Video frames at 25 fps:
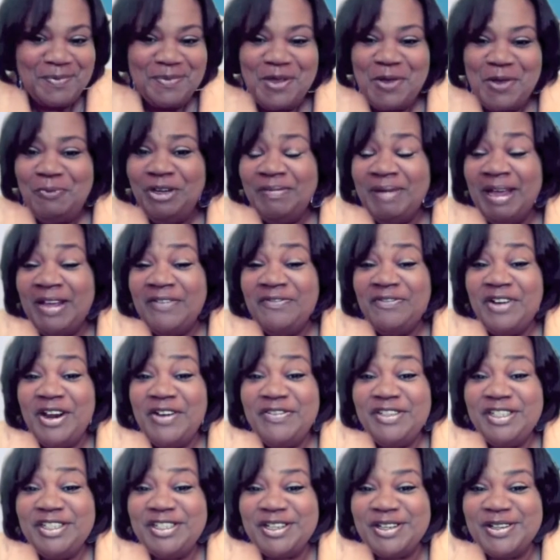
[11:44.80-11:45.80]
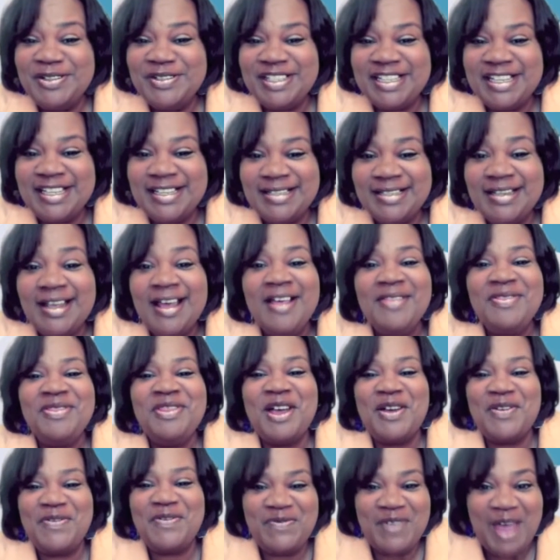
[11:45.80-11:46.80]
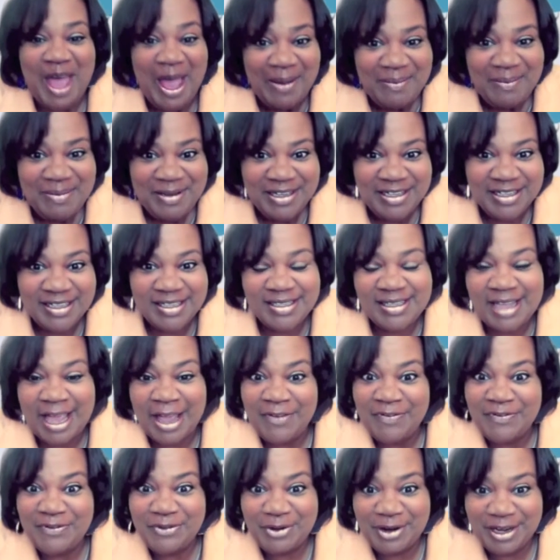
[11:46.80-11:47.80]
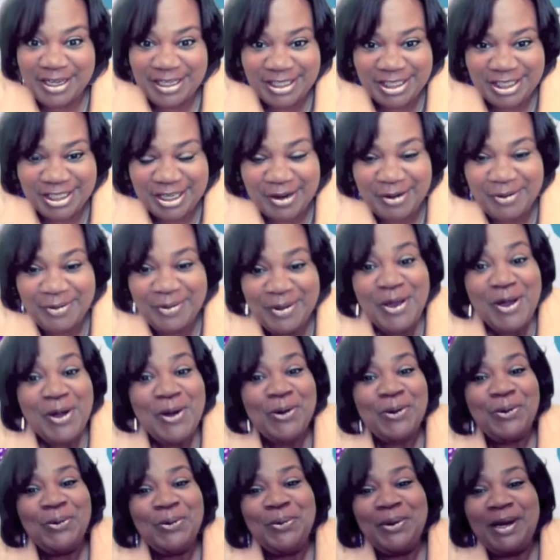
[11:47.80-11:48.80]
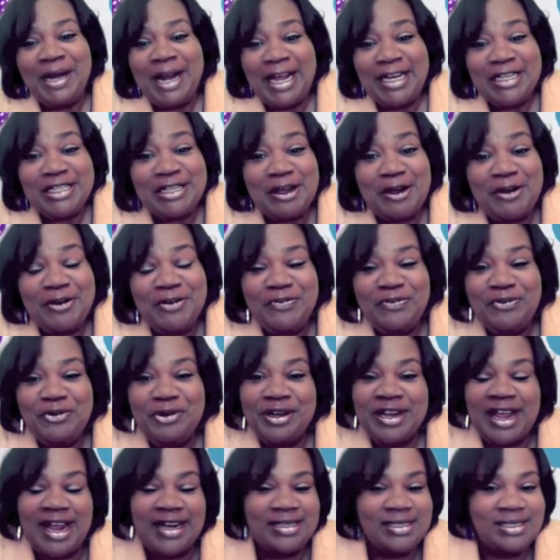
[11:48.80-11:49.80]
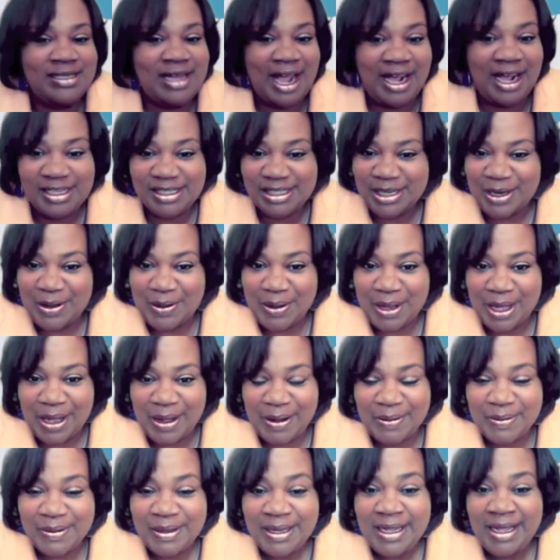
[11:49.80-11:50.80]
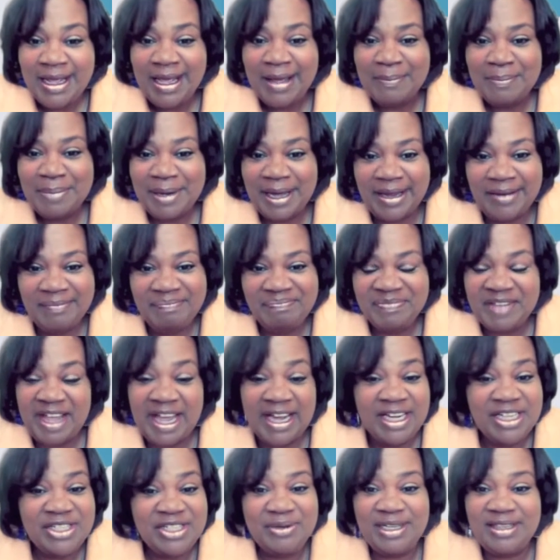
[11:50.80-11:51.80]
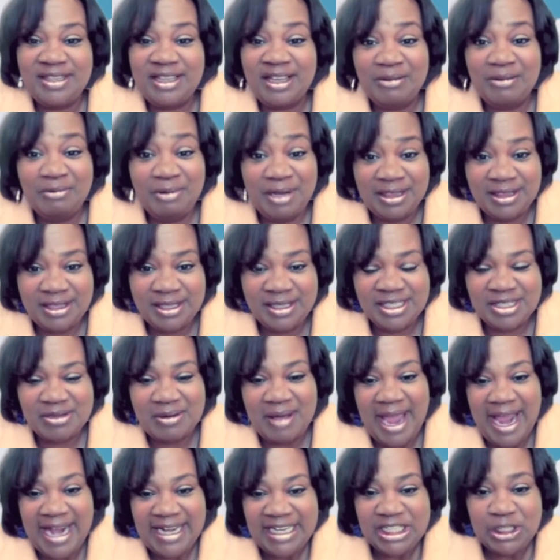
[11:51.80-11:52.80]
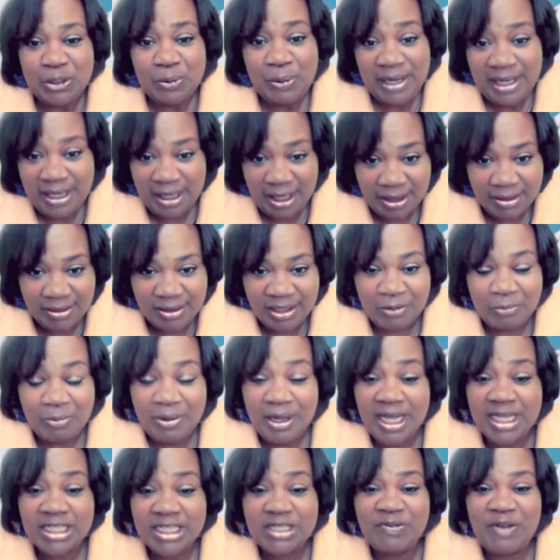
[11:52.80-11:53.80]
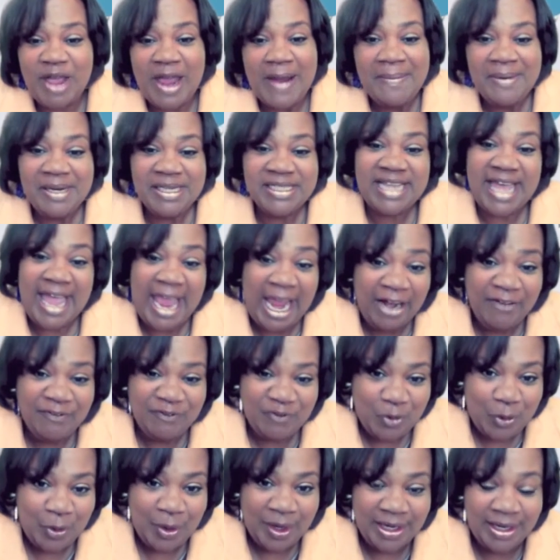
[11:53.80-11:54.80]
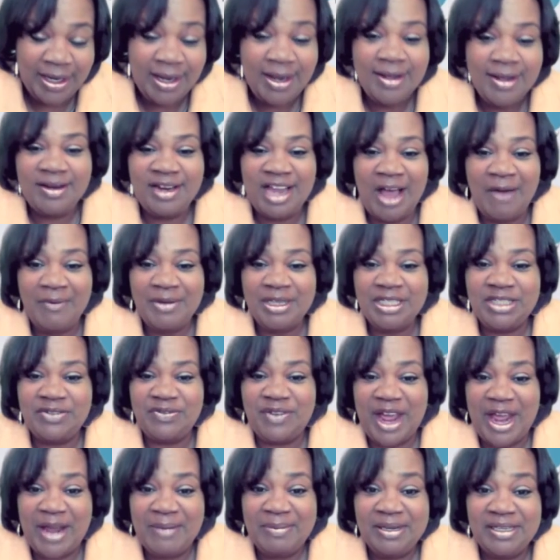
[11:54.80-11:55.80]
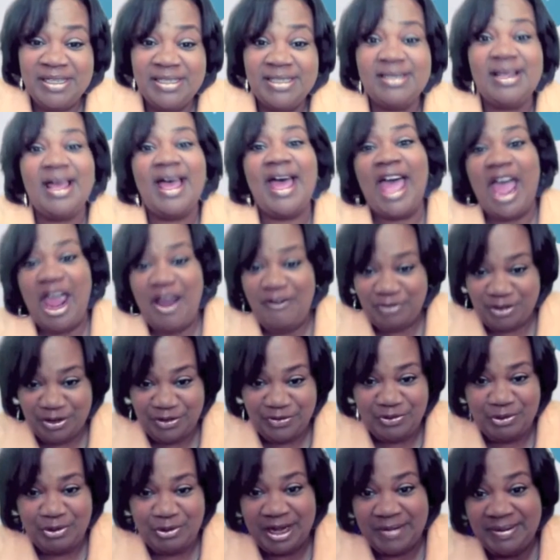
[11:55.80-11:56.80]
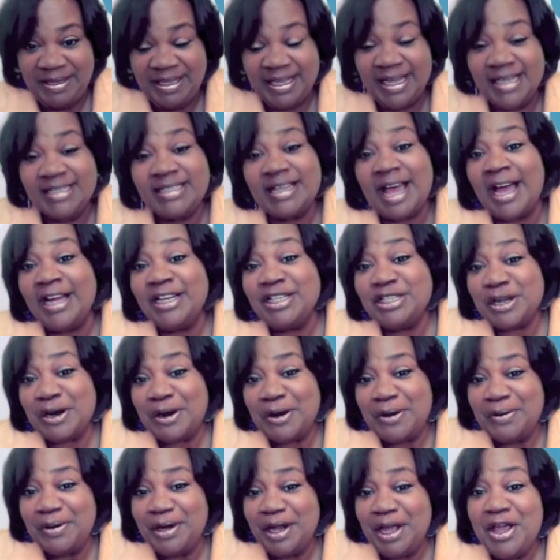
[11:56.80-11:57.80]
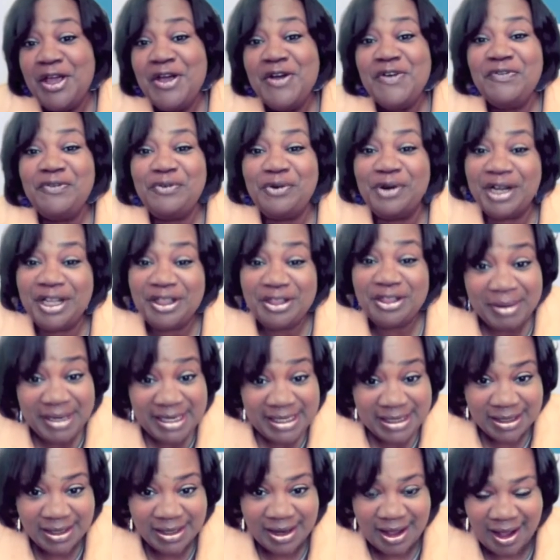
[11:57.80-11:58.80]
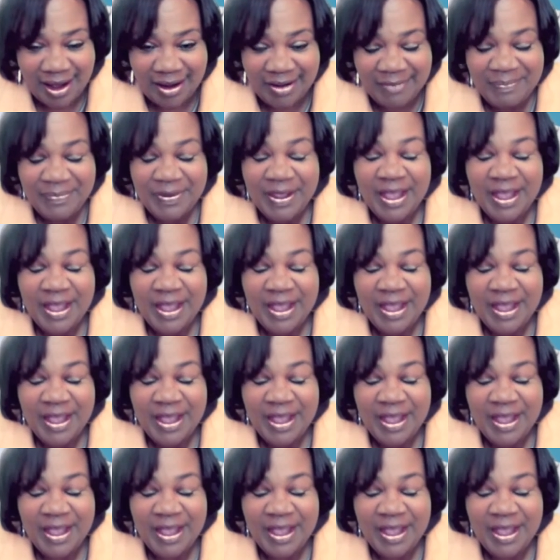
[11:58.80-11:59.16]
one of my favorite shows is the Fabulous at 40 show. When I turned 40, I designed this logo, but I didn't do anything with it, so I had to tweak it. It was Fabulous at 40. Now it's Fabulous after 40 because I turned 43 today.